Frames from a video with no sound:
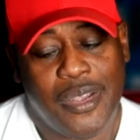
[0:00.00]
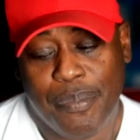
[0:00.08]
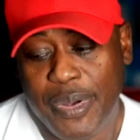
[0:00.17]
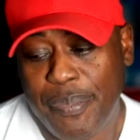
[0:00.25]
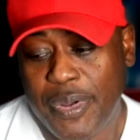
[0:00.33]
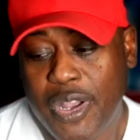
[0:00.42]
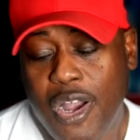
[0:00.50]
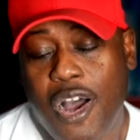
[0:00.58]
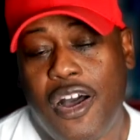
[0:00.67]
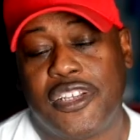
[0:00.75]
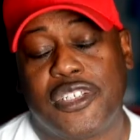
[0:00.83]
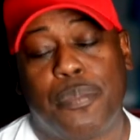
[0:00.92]
But
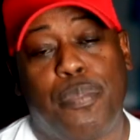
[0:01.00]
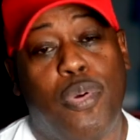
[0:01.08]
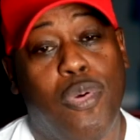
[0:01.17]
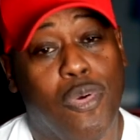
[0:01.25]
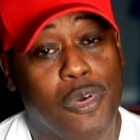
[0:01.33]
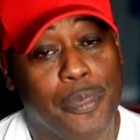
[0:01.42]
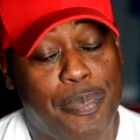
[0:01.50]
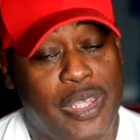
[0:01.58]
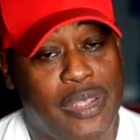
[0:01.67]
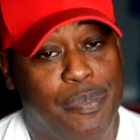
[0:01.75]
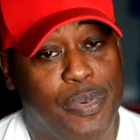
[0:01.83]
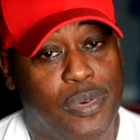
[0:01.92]
because poor
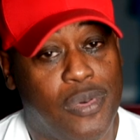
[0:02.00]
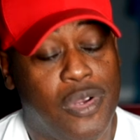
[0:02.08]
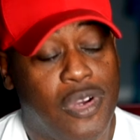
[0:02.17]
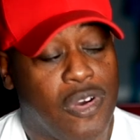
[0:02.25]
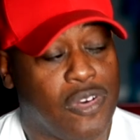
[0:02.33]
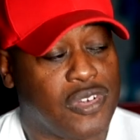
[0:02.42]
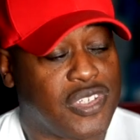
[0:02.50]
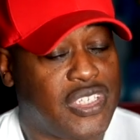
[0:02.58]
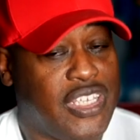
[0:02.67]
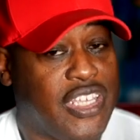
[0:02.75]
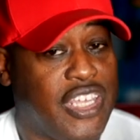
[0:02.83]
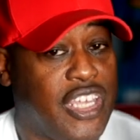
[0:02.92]
people are
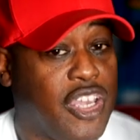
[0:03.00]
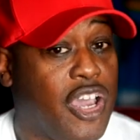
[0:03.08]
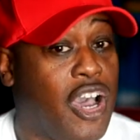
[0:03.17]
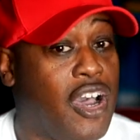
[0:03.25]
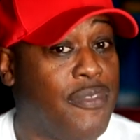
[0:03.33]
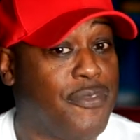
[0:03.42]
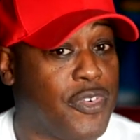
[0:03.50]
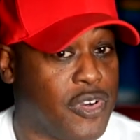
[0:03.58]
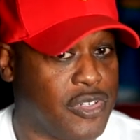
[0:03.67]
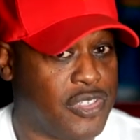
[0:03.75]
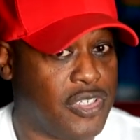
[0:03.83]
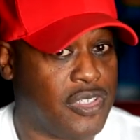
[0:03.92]
seeking comfort